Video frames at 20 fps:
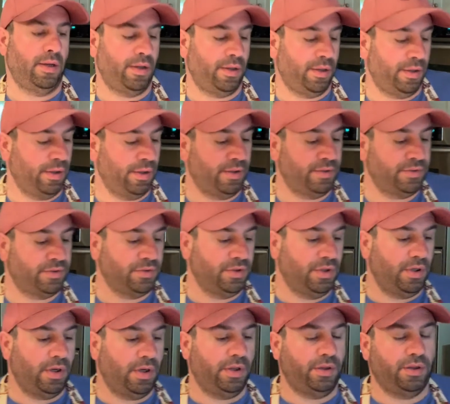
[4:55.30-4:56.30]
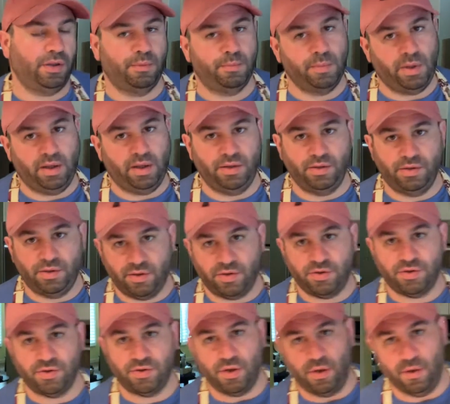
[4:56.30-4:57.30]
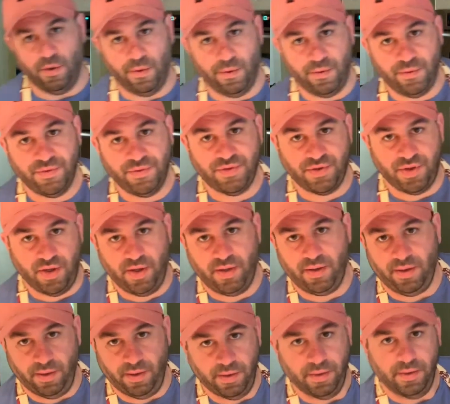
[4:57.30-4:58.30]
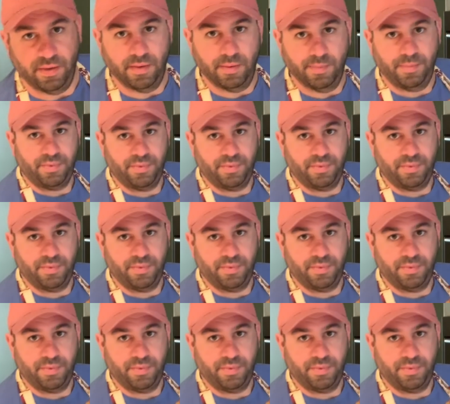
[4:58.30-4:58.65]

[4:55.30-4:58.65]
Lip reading: let's get the main dish all set up.